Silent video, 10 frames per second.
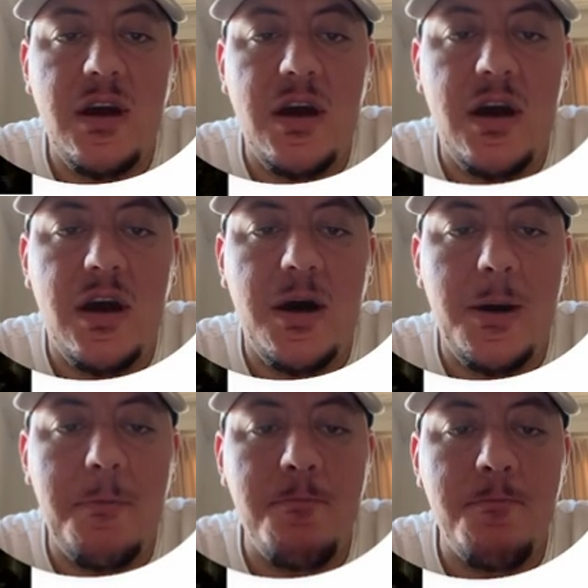
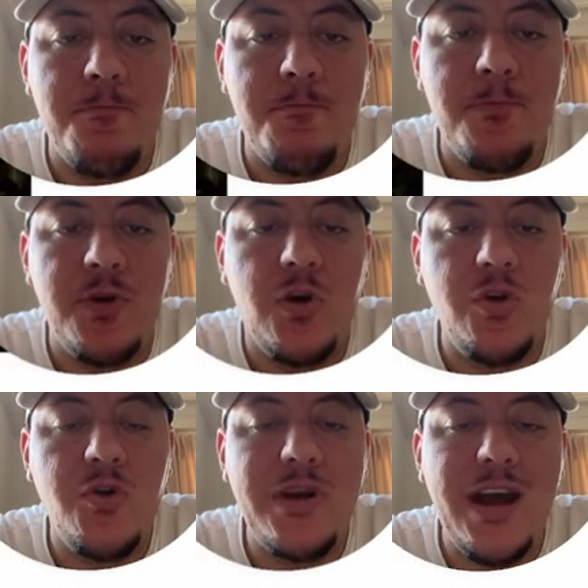
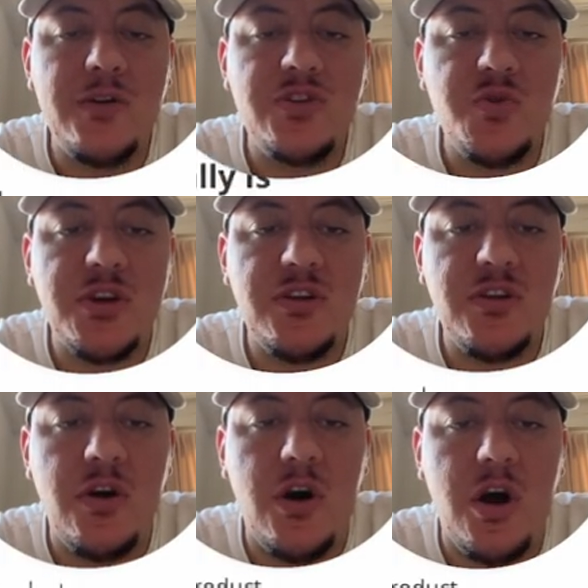you're not restricted
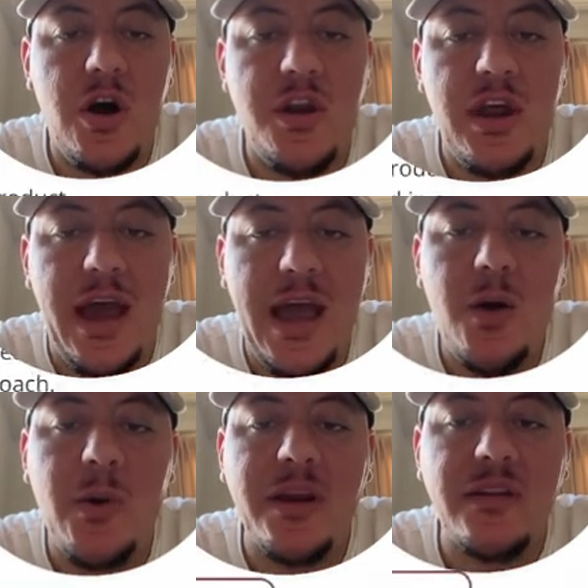on
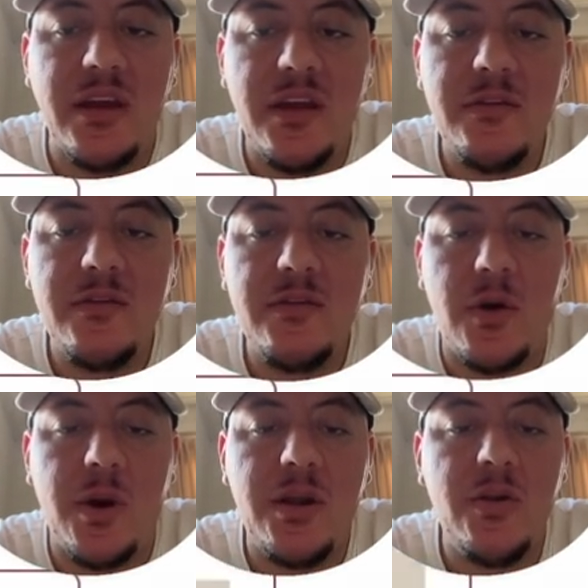how I did it. All
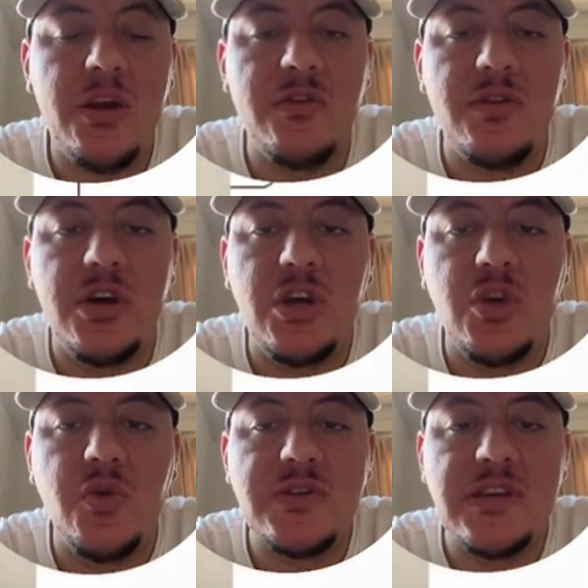right, you can
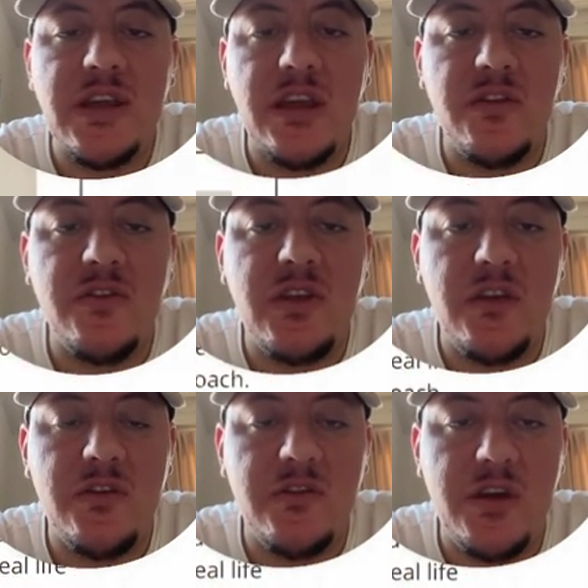use it in a
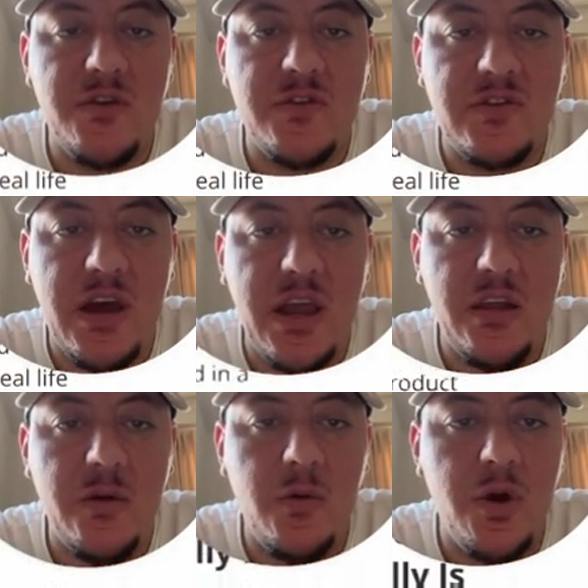sales letter
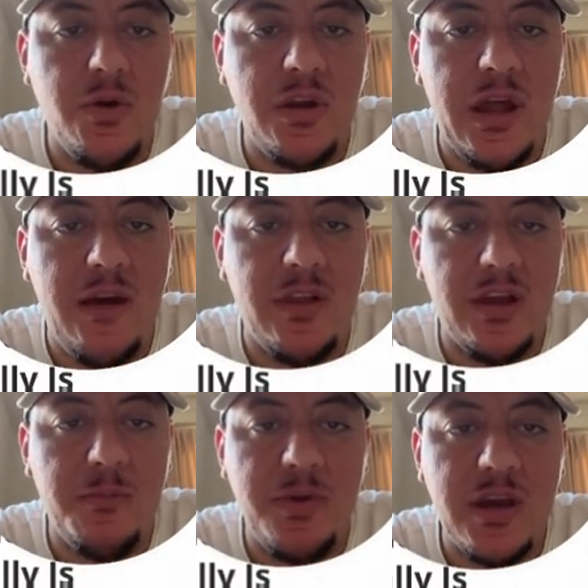style where you can have like
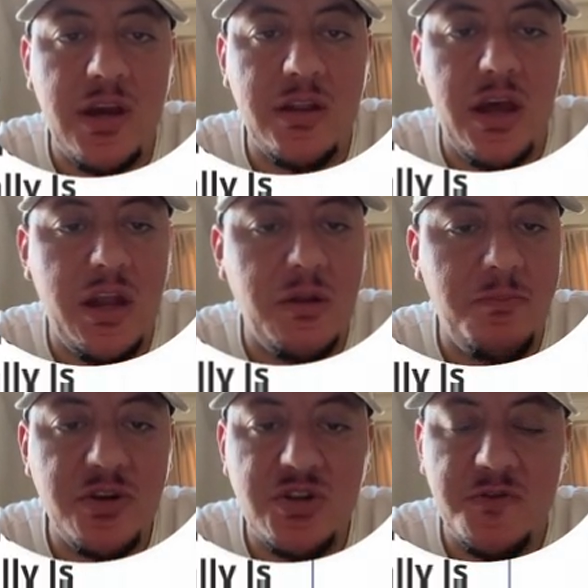a big headline and a
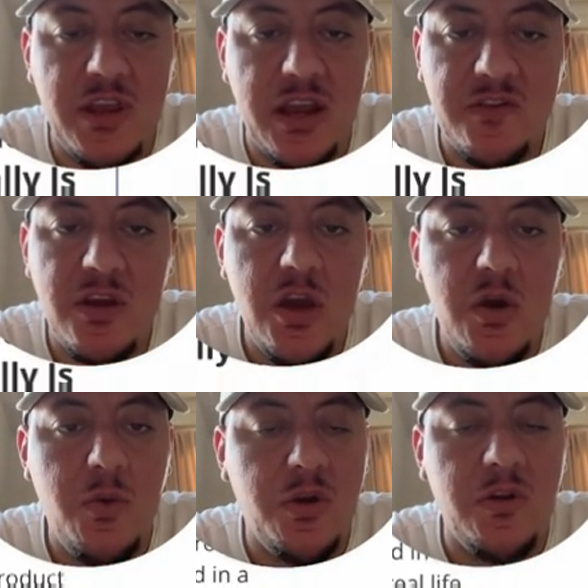bunch of text
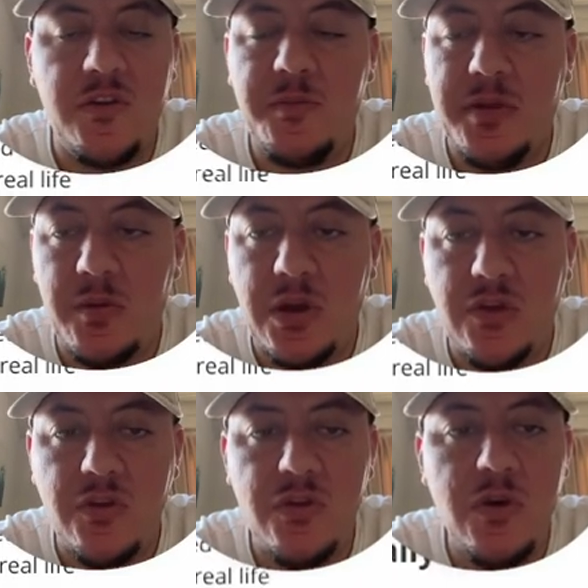where you can explain what you
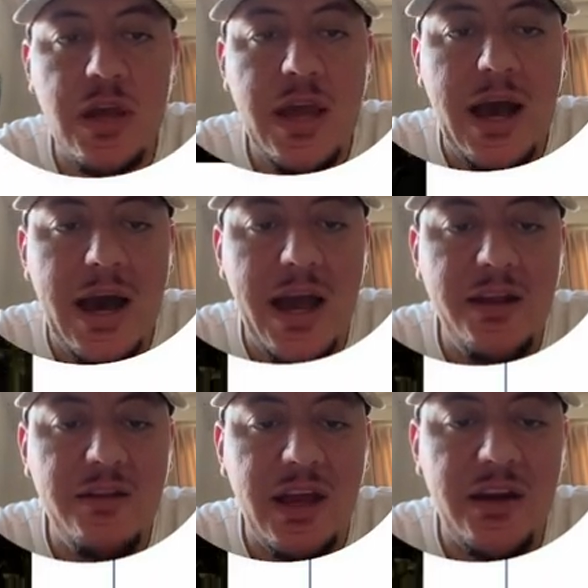do.
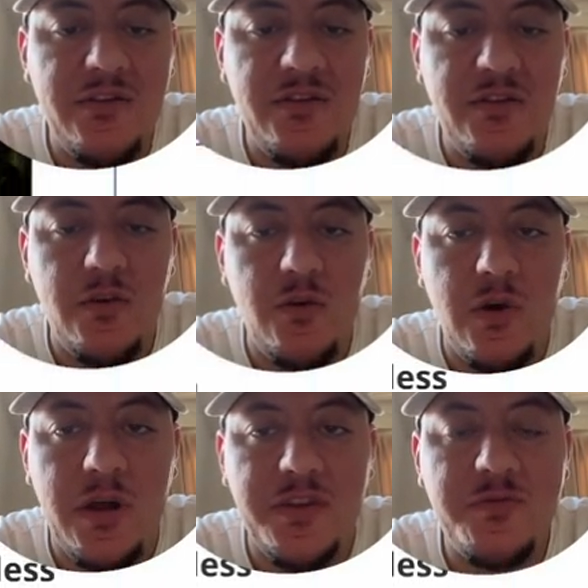I'd like to
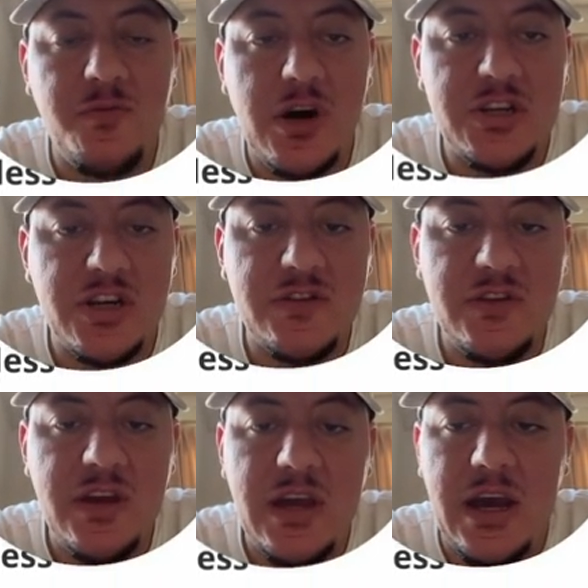on this project,
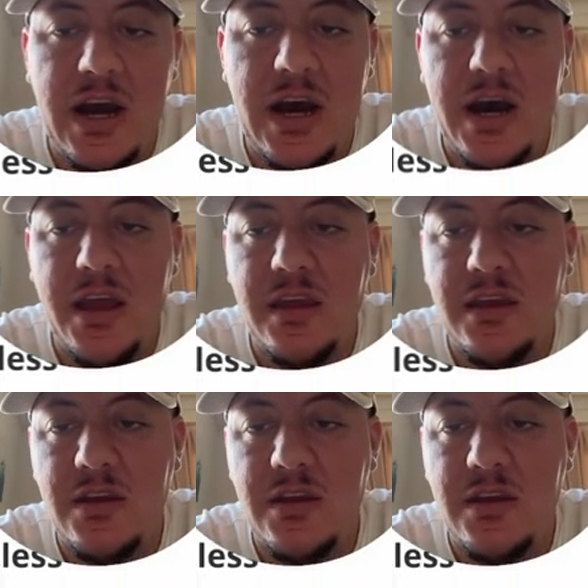I